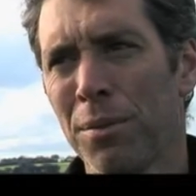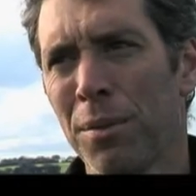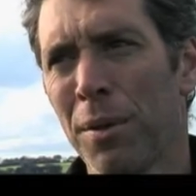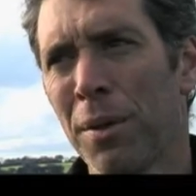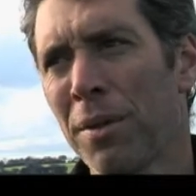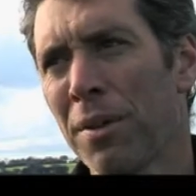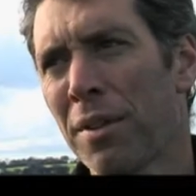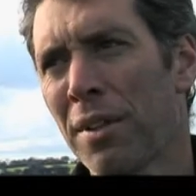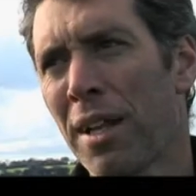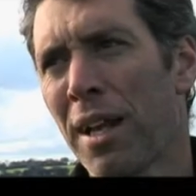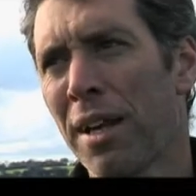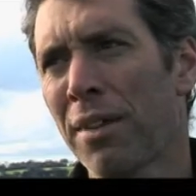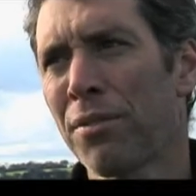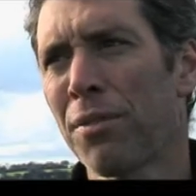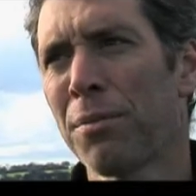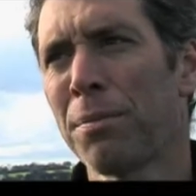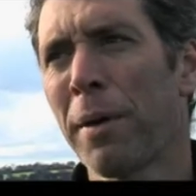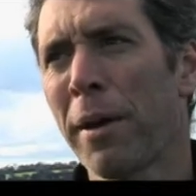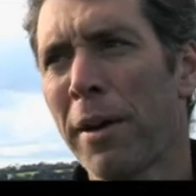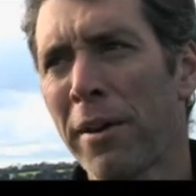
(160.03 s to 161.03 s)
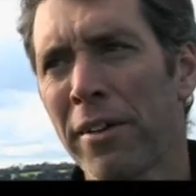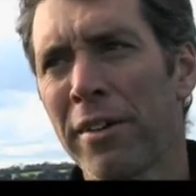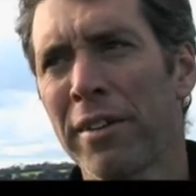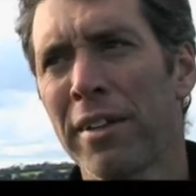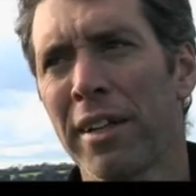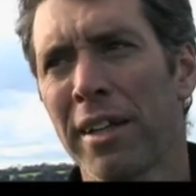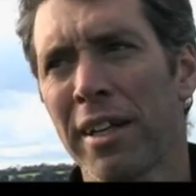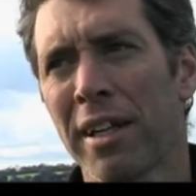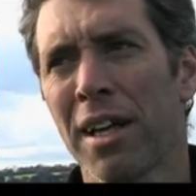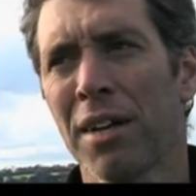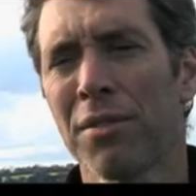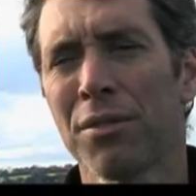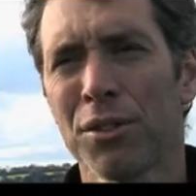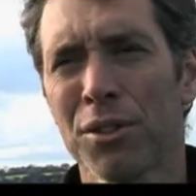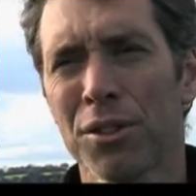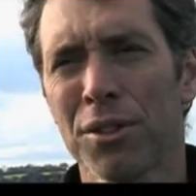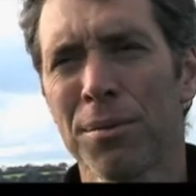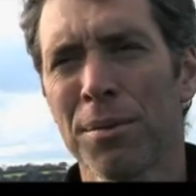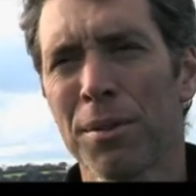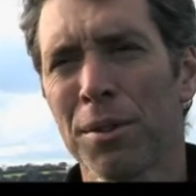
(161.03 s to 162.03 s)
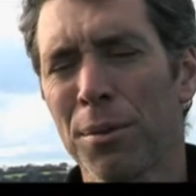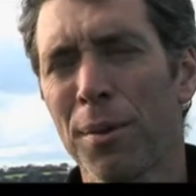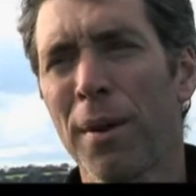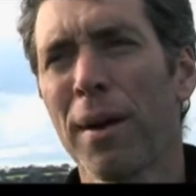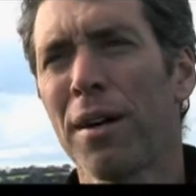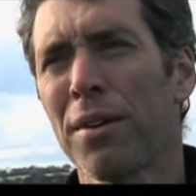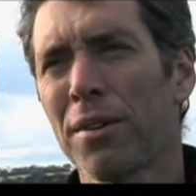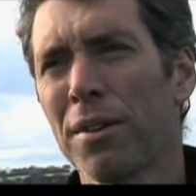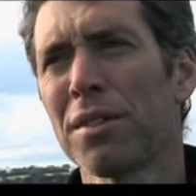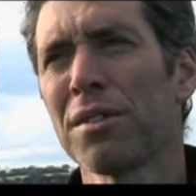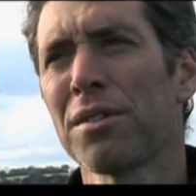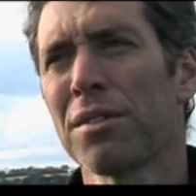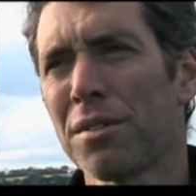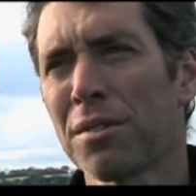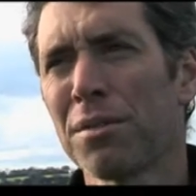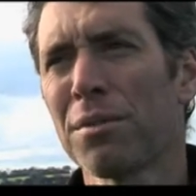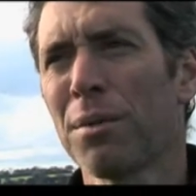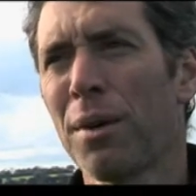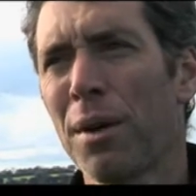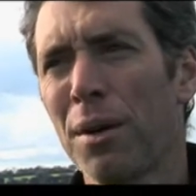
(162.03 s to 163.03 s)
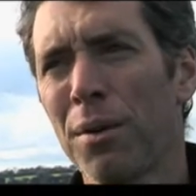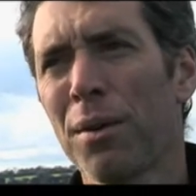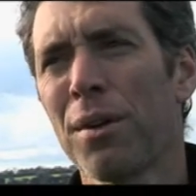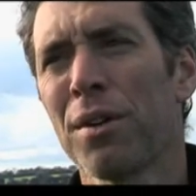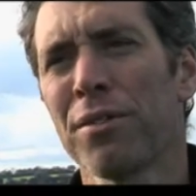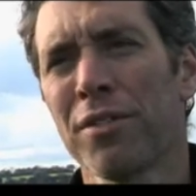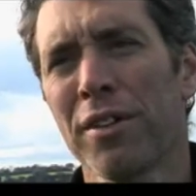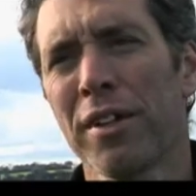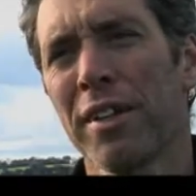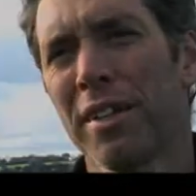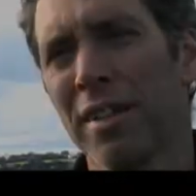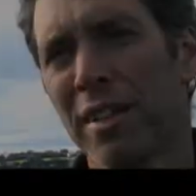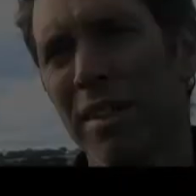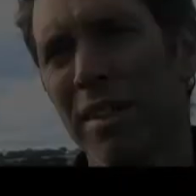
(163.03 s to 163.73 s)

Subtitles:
With the length of period that it covers them as well, it's well worth it.